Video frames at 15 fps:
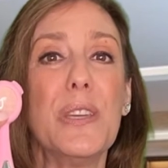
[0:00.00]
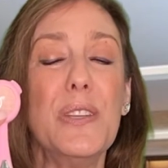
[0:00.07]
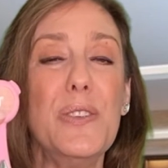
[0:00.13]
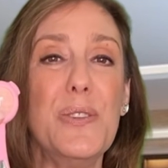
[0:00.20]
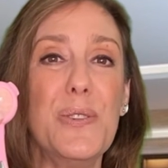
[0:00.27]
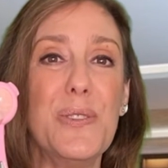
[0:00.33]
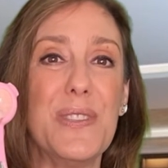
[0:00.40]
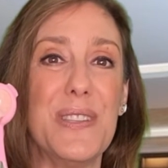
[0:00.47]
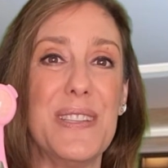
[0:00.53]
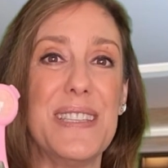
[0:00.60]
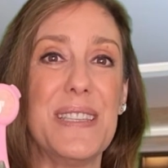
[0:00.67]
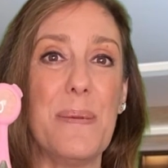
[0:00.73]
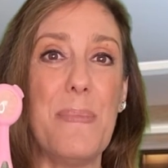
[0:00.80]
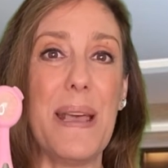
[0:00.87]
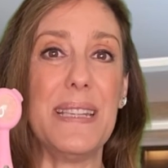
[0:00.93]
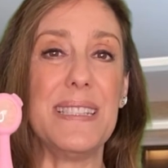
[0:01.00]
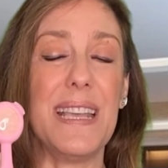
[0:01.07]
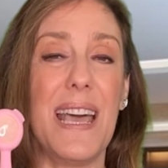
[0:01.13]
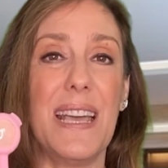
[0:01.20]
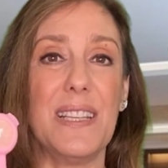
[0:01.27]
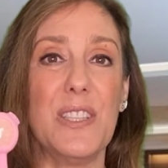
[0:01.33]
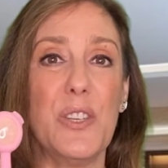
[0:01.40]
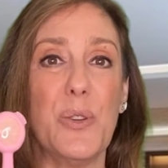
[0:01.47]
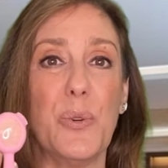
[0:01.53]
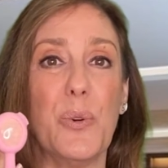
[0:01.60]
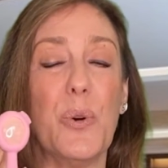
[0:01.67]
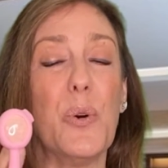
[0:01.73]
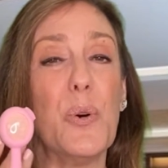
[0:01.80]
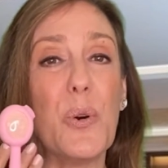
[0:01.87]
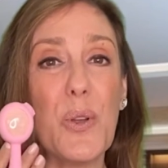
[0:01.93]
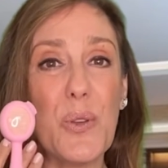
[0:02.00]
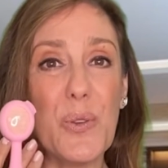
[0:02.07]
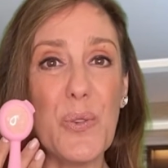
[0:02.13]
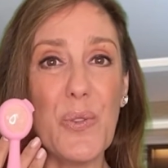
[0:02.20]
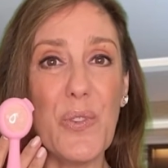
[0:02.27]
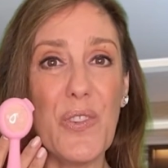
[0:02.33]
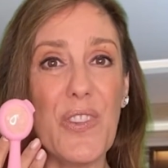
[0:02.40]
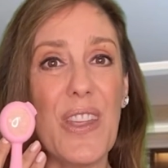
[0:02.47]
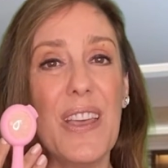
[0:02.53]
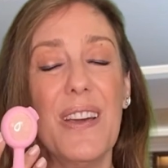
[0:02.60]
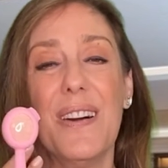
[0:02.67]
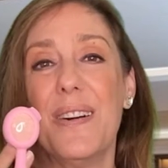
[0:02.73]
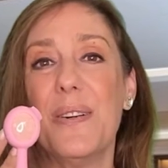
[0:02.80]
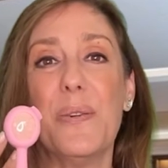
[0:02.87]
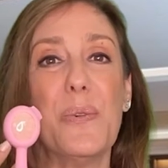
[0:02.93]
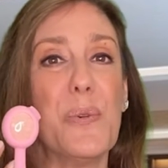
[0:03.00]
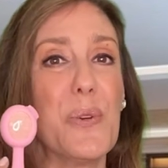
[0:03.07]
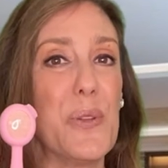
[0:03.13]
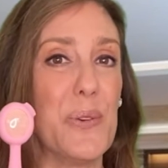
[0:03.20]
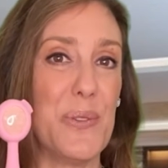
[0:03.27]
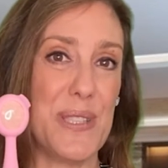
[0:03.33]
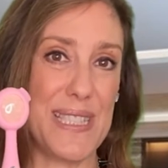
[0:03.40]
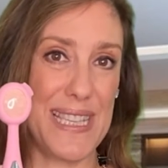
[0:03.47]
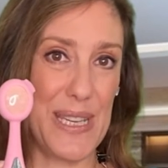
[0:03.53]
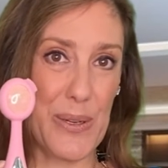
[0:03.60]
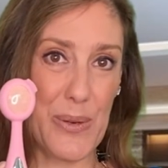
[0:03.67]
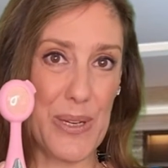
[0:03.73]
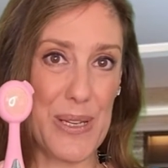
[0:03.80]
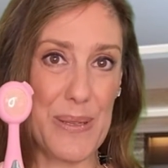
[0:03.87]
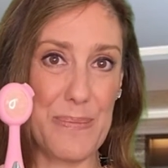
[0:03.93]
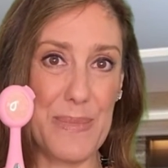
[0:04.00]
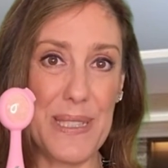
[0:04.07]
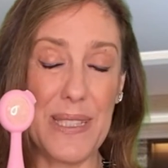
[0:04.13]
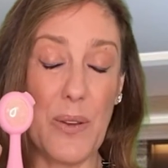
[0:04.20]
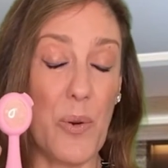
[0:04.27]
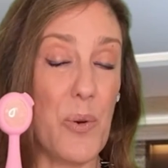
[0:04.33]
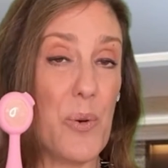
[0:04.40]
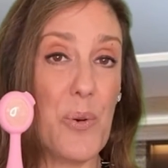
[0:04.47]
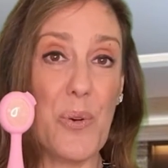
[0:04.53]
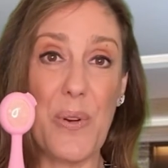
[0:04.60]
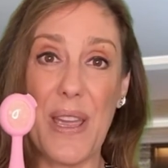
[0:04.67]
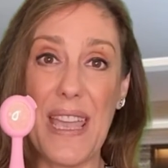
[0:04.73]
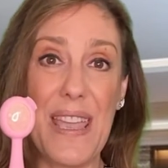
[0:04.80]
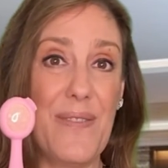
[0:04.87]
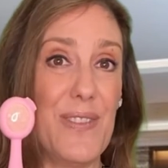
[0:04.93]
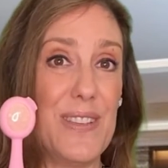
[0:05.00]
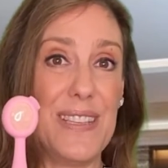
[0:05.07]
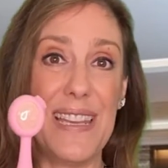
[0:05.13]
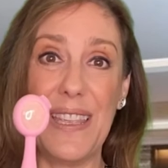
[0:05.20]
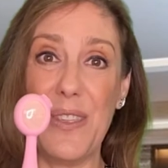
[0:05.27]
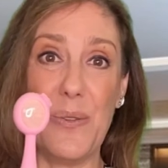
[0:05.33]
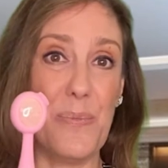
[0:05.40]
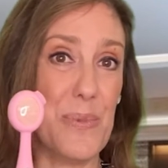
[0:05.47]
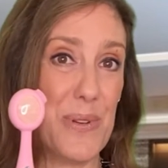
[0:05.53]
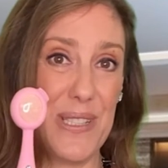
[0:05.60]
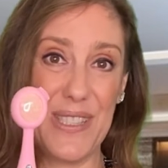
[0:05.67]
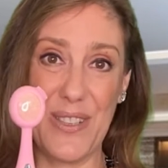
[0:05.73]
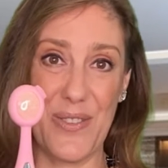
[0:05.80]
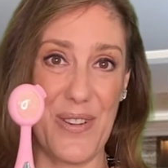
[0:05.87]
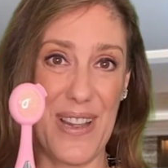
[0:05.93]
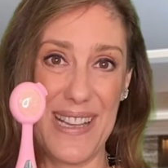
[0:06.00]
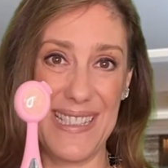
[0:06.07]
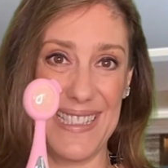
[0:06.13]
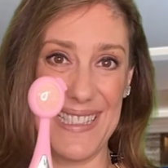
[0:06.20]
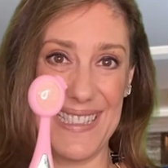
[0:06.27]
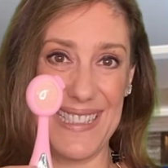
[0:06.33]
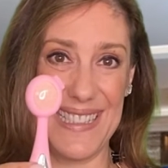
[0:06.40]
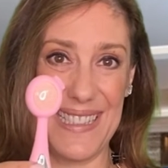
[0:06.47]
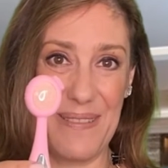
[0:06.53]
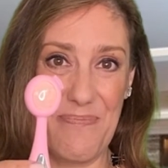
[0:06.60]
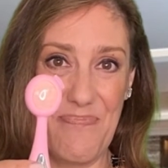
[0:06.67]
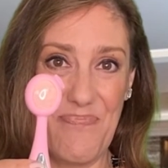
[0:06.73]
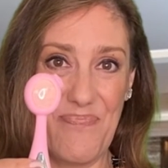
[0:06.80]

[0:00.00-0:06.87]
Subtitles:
can use it to massage your oils or your serums or even your moisturizers.